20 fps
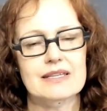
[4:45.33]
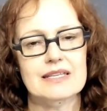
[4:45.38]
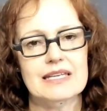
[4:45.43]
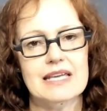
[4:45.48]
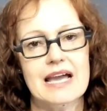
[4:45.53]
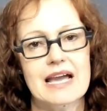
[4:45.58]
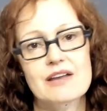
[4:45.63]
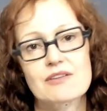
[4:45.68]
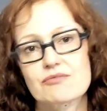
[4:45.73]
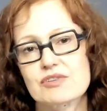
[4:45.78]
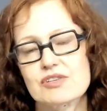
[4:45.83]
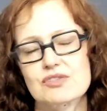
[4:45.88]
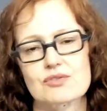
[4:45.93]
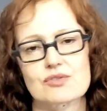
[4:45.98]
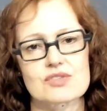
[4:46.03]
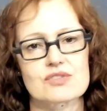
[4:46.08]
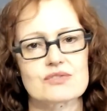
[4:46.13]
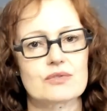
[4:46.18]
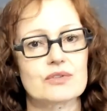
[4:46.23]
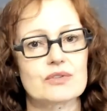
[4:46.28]
the
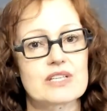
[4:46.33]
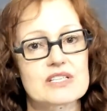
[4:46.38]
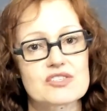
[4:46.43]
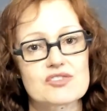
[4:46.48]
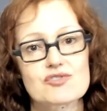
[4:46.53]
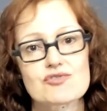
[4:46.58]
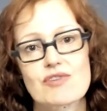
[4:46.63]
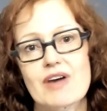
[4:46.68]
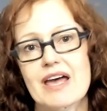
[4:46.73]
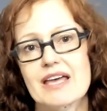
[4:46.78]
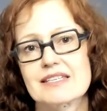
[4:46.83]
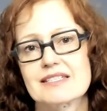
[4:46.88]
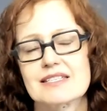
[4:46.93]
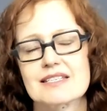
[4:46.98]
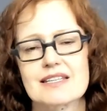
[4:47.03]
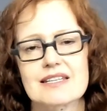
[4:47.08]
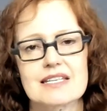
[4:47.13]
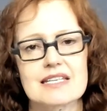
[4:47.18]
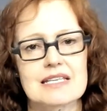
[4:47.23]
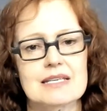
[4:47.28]
unresourceful, the
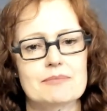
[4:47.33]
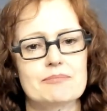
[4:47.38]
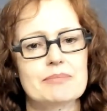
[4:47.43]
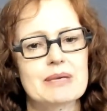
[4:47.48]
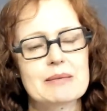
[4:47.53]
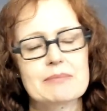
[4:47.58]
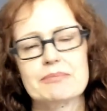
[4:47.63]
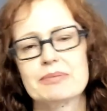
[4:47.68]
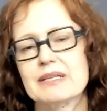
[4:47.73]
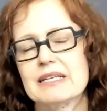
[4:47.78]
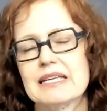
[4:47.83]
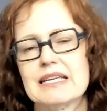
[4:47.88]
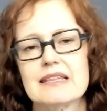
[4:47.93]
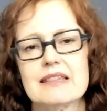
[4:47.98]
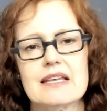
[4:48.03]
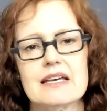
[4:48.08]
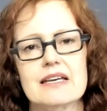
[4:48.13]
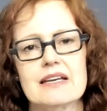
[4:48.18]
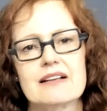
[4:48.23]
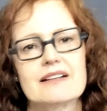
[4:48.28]
stressed, the pimply,
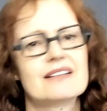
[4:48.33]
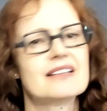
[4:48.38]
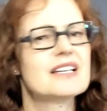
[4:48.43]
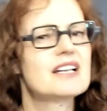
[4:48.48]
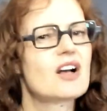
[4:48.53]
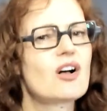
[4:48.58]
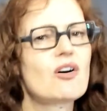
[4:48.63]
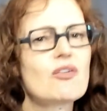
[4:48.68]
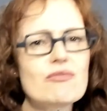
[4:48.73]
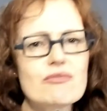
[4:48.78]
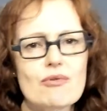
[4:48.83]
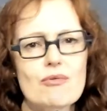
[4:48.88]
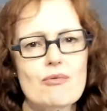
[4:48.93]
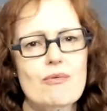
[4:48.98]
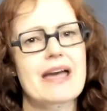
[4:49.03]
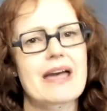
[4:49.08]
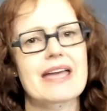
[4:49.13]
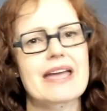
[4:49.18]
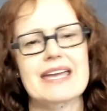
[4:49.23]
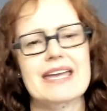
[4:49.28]
the little
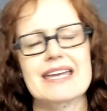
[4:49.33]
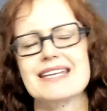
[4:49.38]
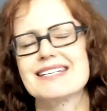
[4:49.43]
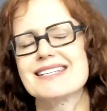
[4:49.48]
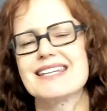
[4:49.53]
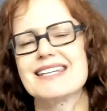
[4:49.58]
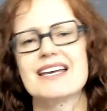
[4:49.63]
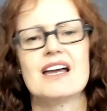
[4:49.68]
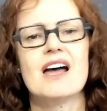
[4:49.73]
overweight,